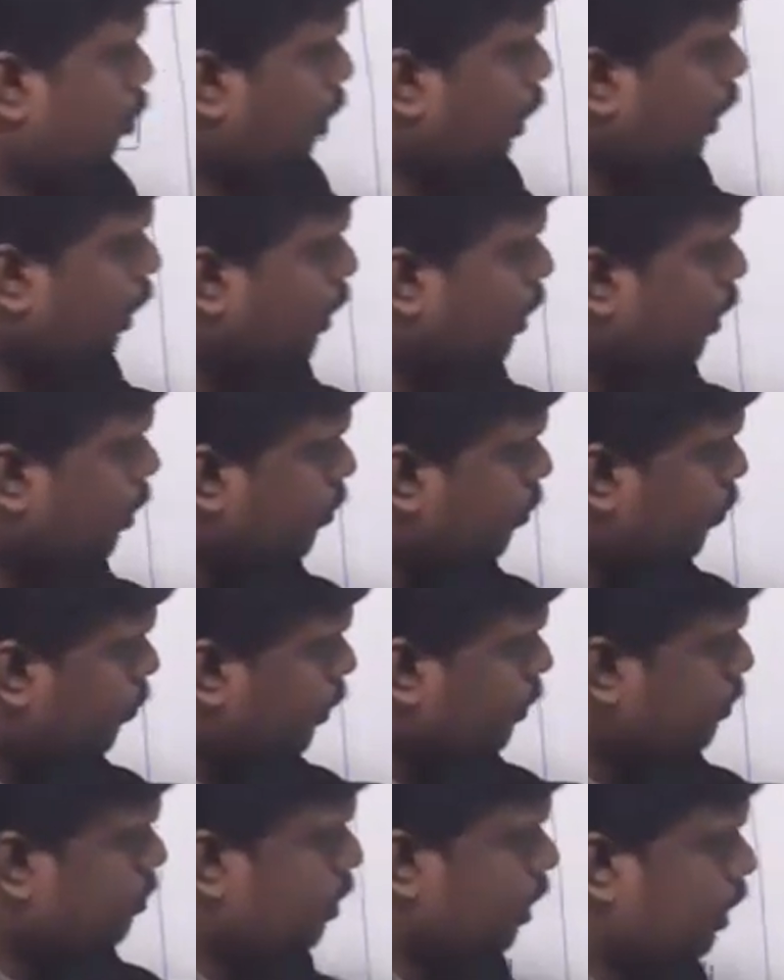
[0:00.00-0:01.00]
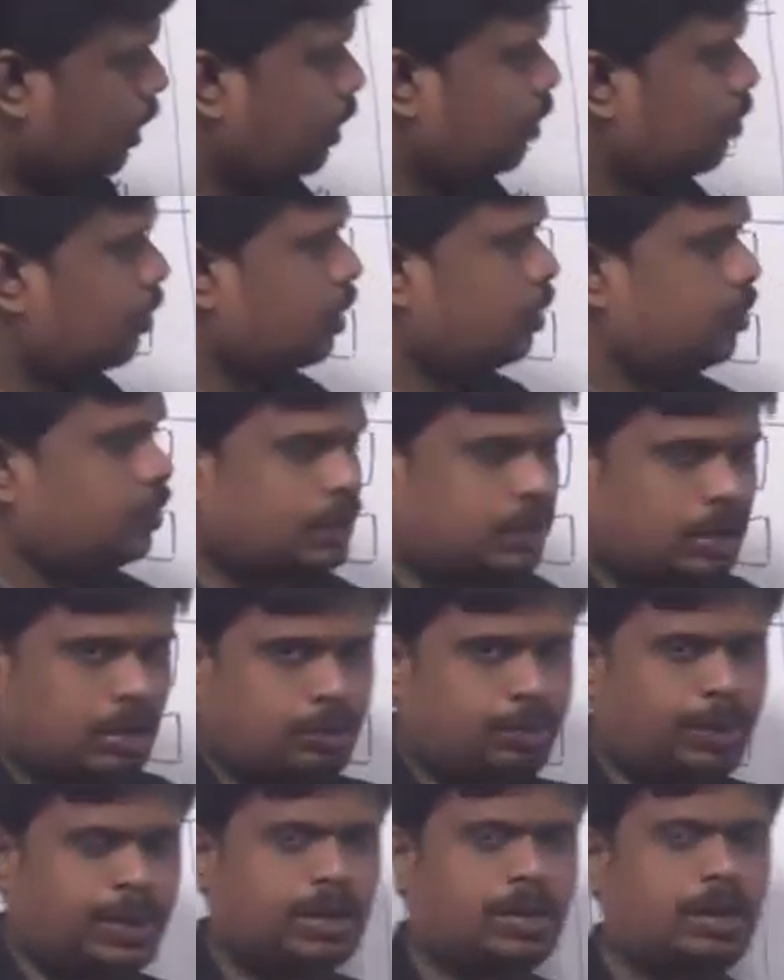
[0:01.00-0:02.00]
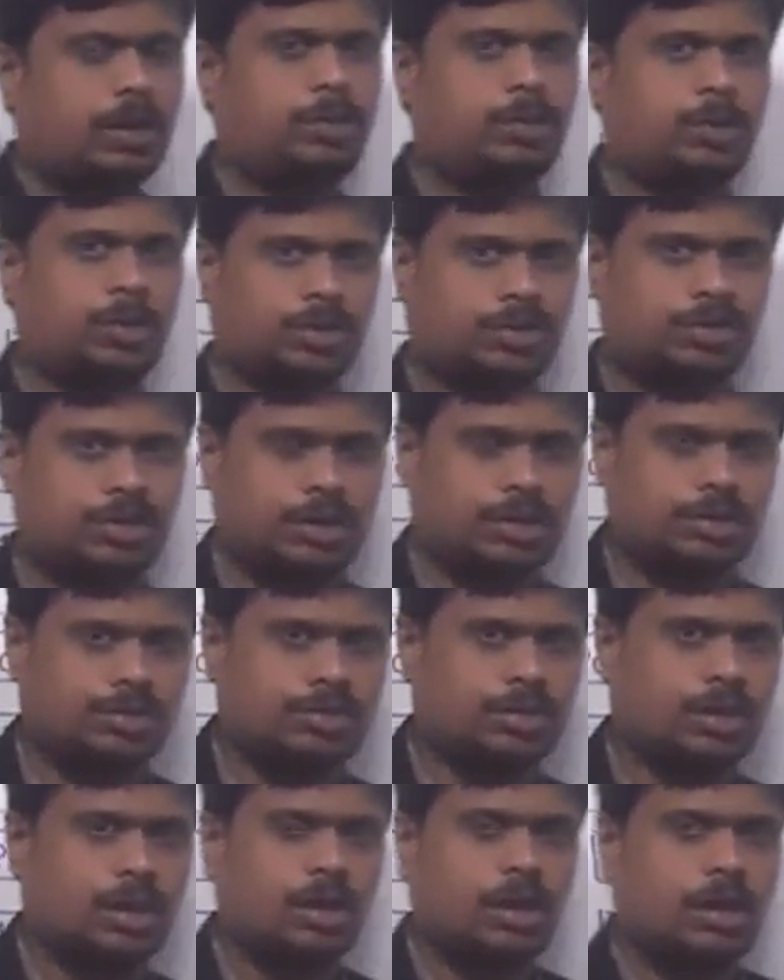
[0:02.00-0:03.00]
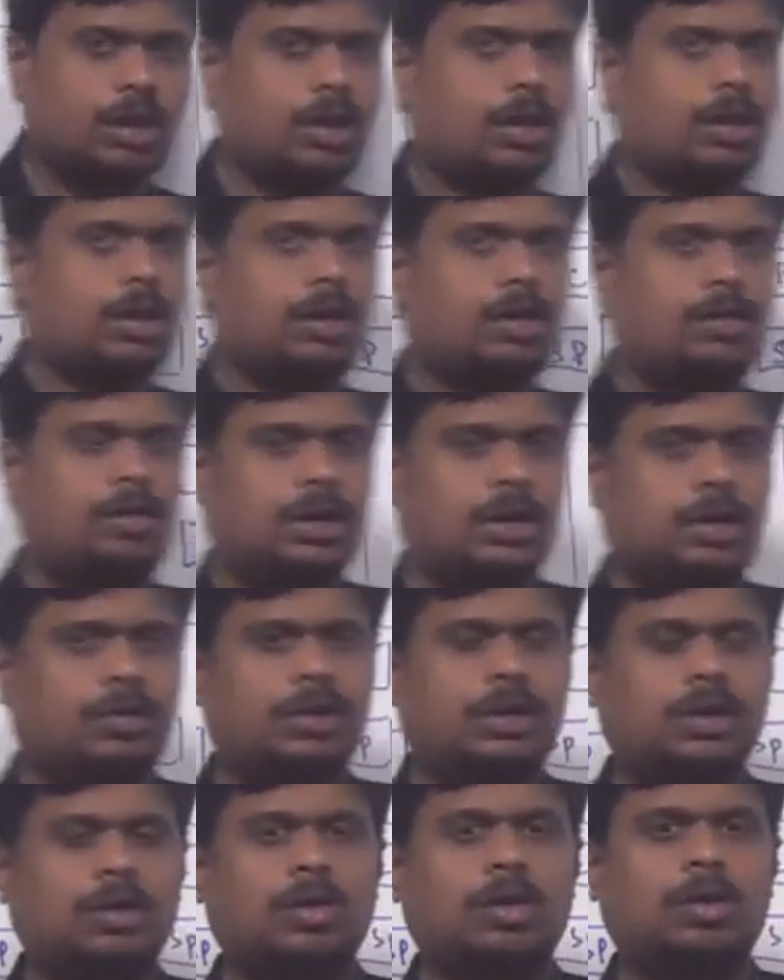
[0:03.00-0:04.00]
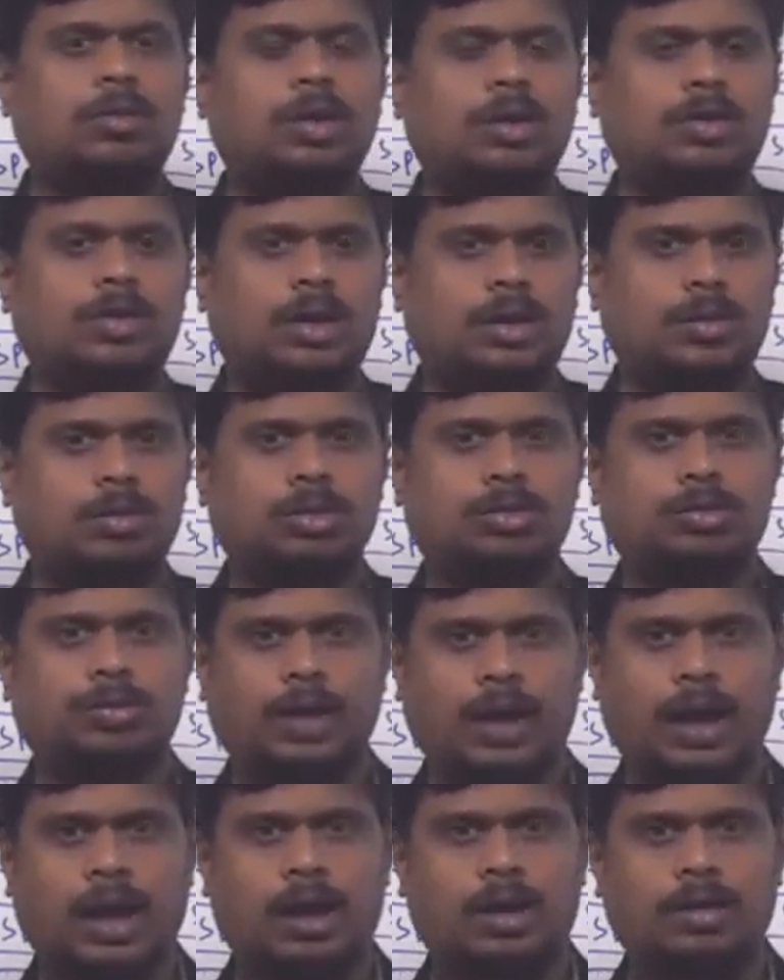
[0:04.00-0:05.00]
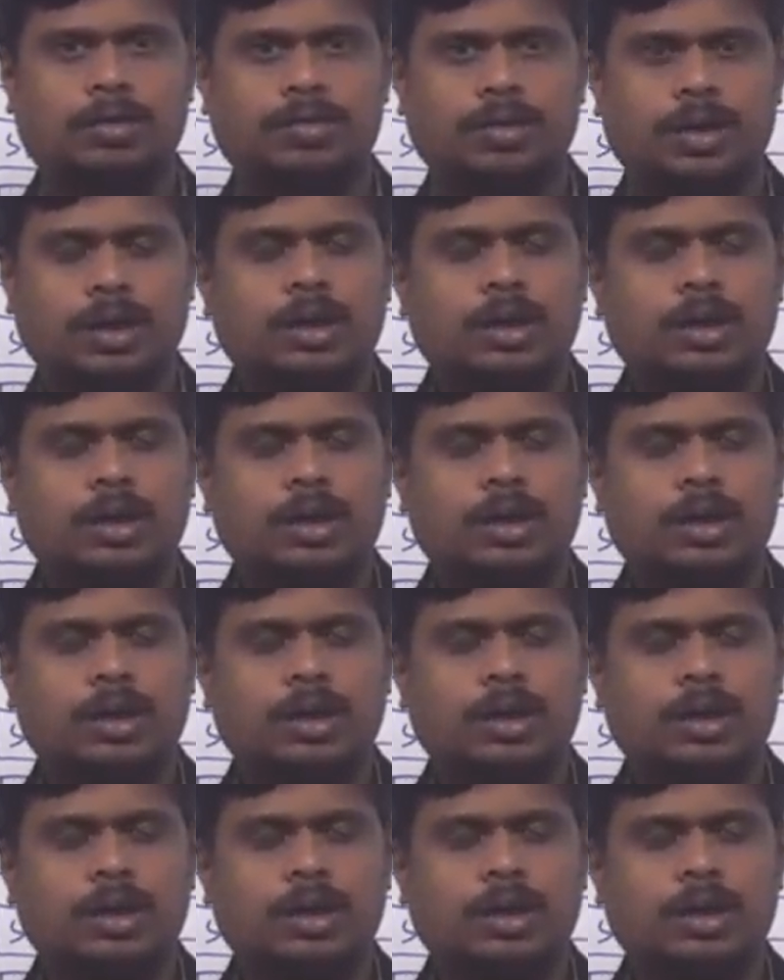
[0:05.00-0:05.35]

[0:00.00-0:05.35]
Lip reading: here first, anyway, with respect to a process, whatever the global variables we have,